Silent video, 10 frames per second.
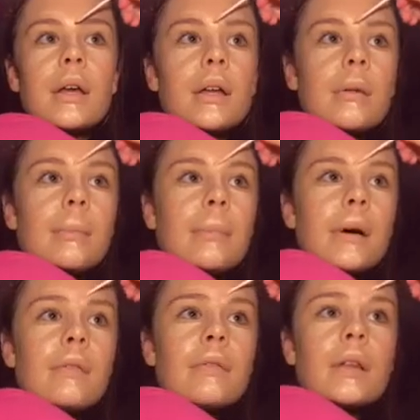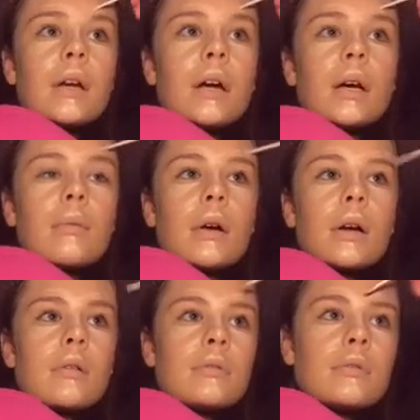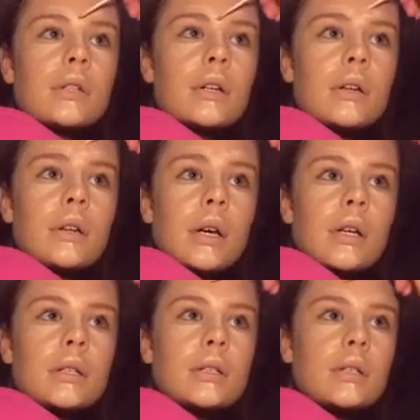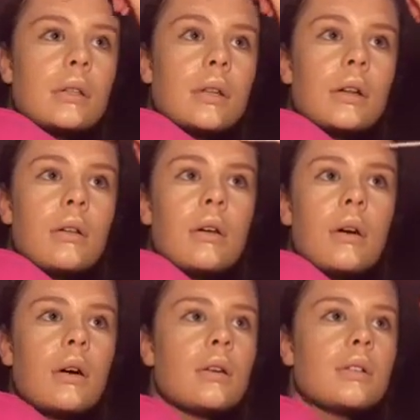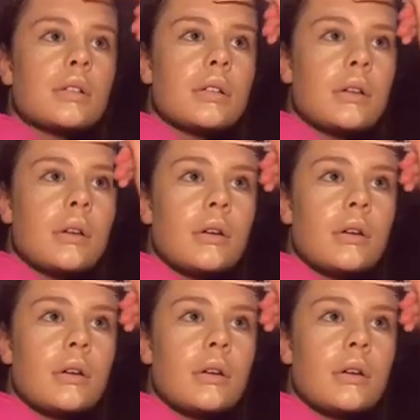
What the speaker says: and above the eyebrows in a nice little arch.